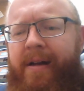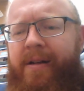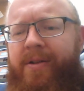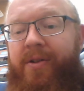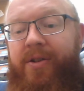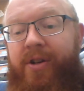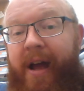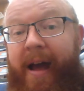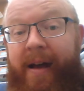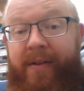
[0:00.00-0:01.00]

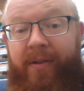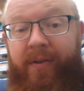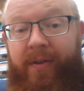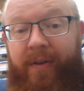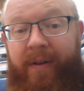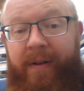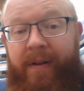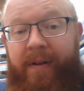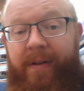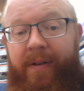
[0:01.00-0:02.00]
suggests
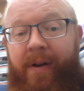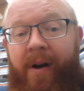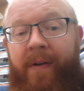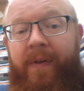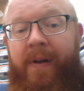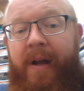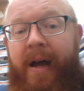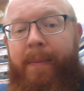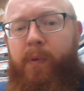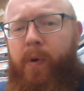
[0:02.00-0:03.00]
that
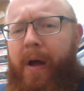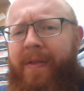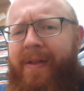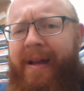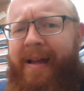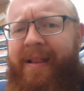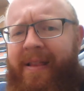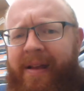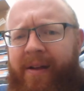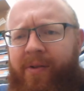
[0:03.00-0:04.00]
oftentimes we're not thinking
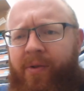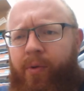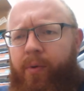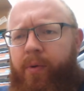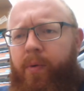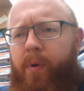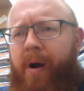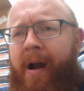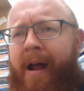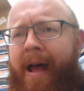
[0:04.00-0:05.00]
things through, we're
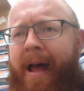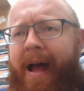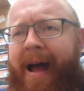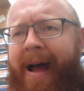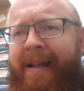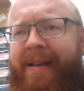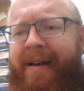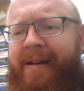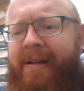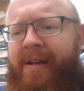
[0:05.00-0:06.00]
not acting
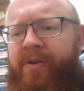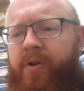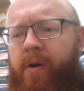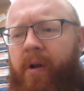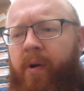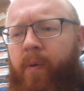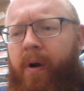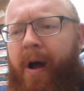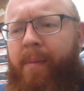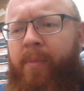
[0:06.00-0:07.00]
intentionally, we're
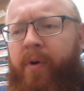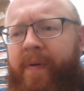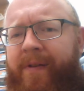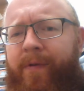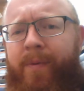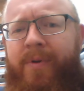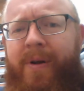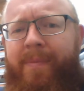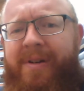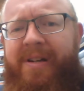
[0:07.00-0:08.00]
not moving from
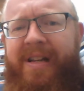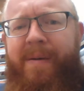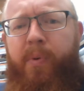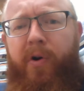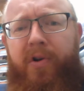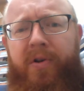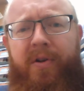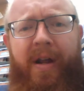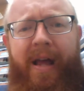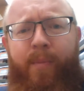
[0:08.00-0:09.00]
some deeper,
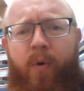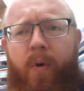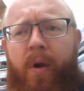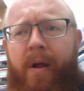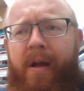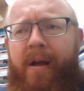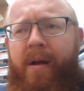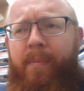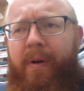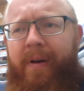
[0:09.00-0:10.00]
stable
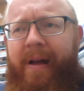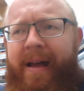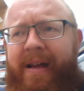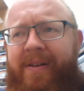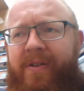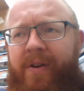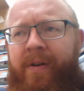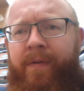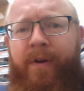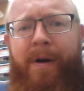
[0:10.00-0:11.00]
place
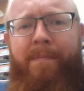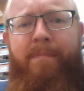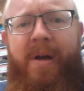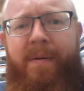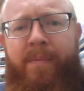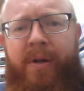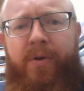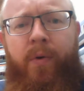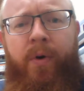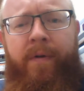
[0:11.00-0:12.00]
of commitment
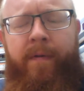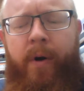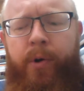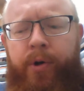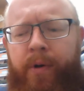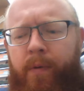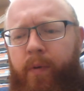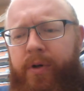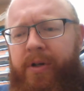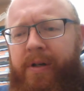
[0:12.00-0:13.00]
or devotion.
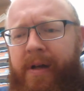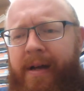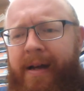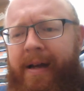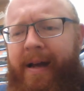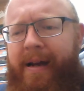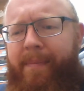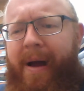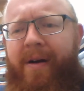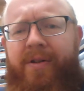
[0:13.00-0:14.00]
We're just kind of
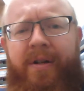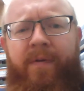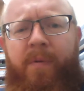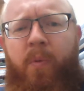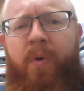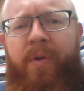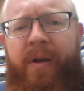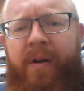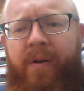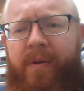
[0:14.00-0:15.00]
bouncing from one
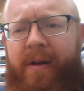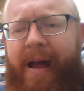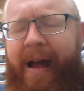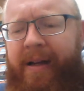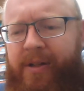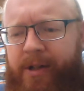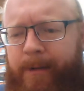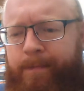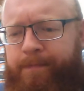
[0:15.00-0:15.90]
thing to the next.